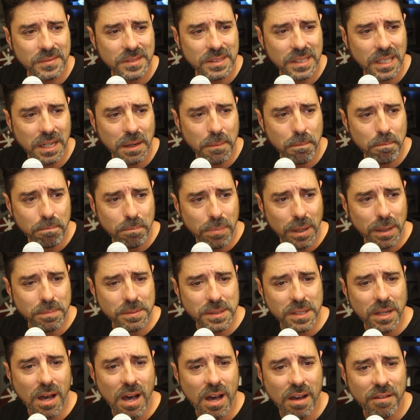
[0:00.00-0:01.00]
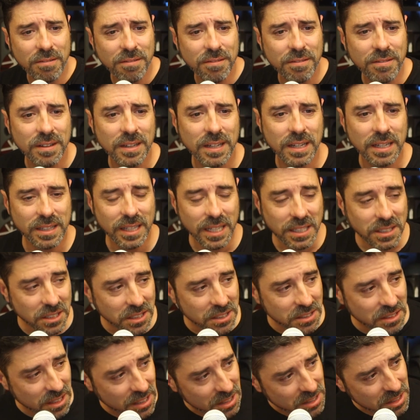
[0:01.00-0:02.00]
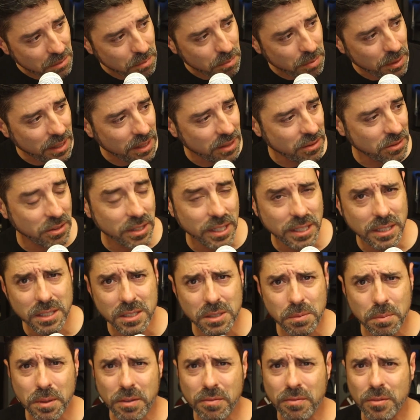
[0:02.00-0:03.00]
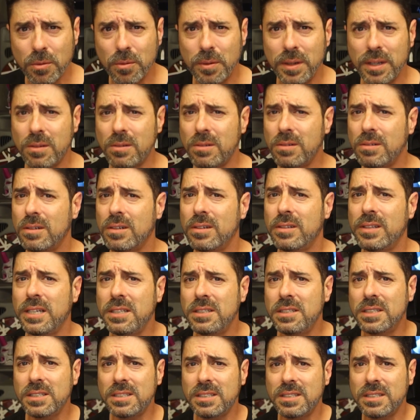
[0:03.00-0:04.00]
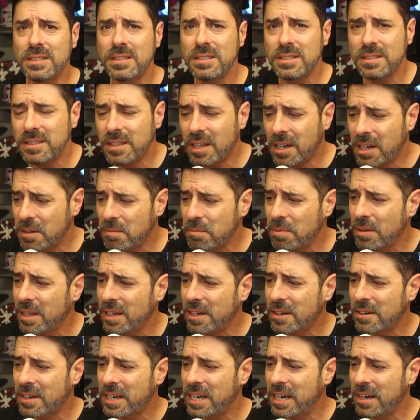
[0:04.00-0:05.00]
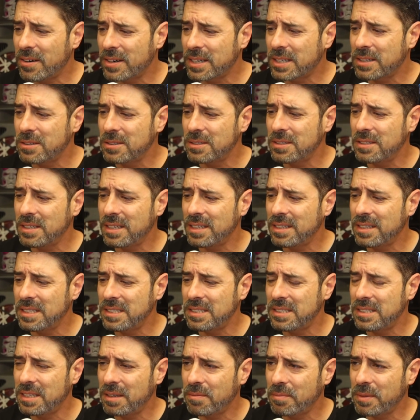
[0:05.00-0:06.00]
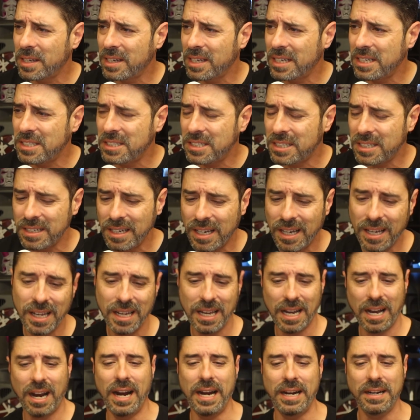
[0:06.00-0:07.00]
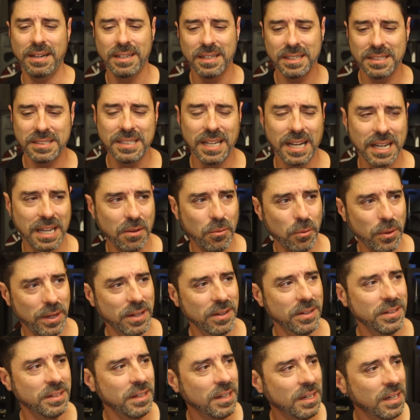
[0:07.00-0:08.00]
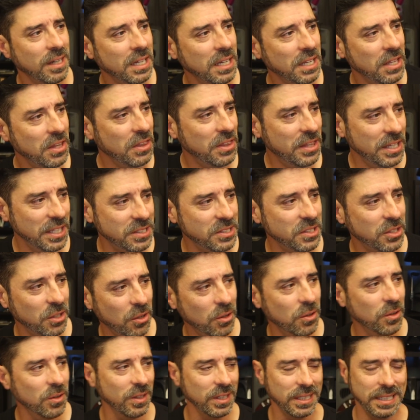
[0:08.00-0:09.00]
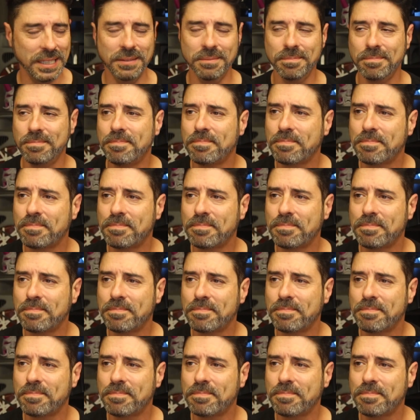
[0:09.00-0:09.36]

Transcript: then it blips off, and they just disappear. Do they disappear for real? Are they just non-player characters in this simulation? All right, let's not get weird this early.